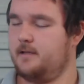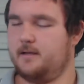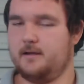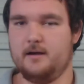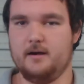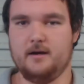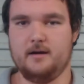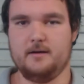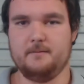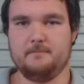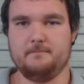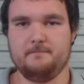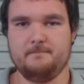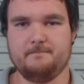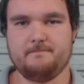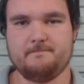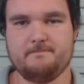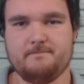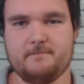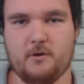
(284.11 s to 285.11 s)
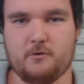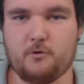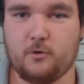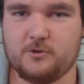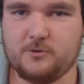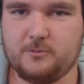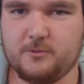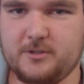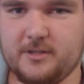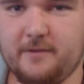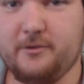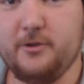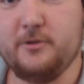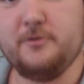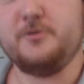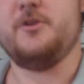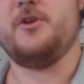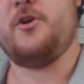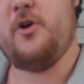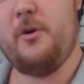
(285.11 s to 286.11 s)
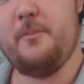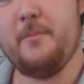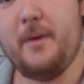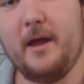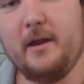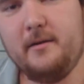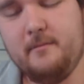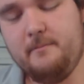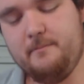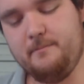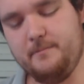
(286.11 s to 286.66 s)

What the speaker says: Of course, it was never used in combat,